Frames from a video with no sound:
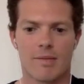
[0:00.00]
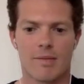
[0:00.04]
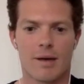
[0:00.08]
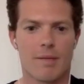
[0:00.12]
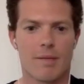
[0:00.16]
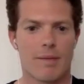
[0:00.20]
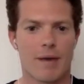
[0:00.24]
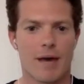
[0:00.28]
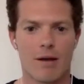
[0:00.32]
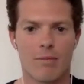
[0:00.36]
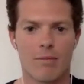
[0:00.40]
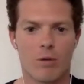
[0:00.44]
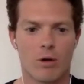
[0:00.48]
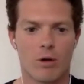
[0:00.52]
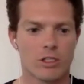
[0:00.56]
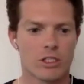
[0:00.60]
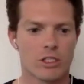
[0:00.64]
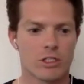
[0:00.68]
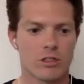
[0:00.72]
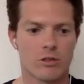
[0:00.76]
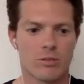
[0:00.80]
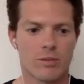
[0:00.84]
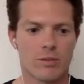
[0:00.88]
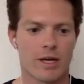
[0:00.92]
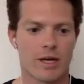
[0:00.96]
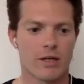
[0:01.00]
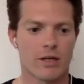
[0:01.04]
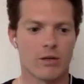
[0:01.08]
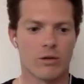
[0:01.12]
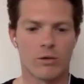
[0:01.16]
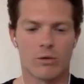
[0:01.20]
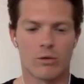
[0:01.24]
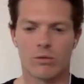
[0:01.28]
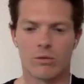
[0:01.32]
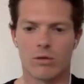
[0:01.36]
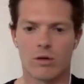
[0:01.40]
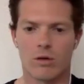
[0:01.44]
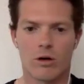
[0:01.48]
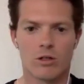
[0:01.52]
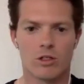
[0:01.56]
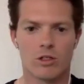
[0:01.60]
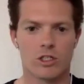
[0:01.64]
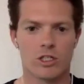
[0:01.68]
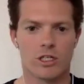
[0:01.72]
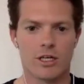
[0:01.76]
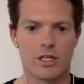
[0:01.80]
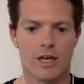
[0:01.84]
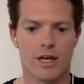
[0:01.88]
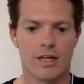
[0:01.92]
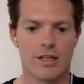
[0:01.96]
Paddle Monster, about your
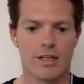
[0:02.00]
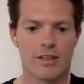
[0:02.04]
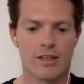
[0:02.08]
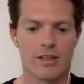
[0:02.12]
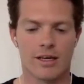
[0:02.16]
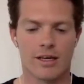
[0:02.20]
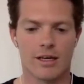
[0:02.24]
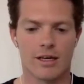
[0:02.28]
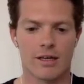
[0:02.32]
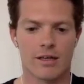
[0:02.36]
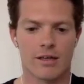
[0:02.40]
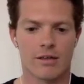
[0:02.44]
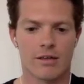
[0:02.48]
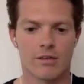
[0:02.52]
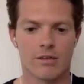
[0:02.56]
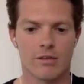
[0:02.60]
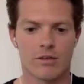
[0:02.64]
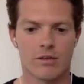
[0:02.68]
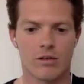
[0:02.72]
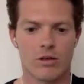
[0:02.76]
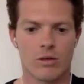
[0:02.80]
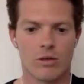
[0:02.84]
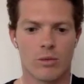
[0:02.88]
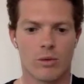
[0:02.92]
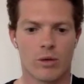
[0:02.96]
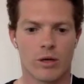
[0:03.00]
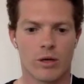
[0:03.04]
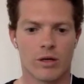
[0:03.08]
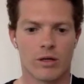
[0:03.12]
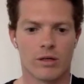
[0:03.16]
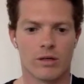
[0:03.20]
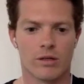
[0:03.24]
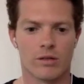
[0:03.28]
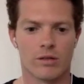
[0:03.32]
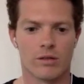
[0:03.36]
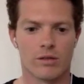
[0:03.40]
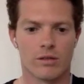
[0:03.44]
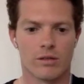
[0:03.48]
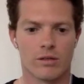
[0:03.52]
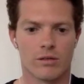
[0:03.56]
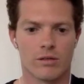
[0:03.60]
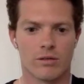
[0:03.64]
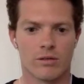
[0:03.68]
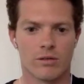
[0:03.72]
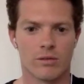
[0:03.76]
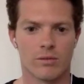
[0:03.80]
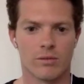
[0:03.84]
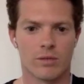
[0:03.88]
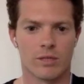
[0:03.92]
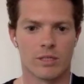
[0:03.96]
coaching? Anything you want to
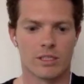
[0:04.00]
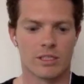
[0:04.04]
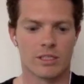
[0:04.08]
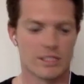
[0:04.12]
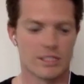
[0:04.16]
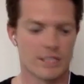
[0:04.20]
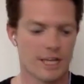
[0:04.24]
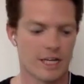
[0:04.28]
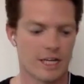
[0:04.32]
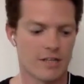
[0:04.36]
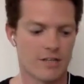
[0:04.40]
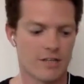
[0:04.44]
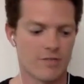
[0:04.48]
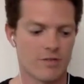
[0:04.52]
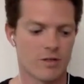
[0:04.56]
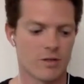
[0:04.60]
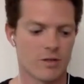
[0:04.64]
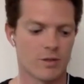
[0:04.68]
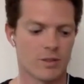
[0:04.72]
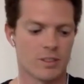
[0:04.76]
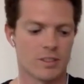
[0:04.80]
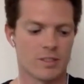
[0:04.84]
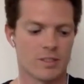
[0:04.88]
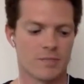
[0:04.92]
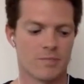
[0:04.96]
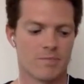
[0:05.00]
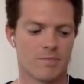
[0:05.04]
say to the viewers?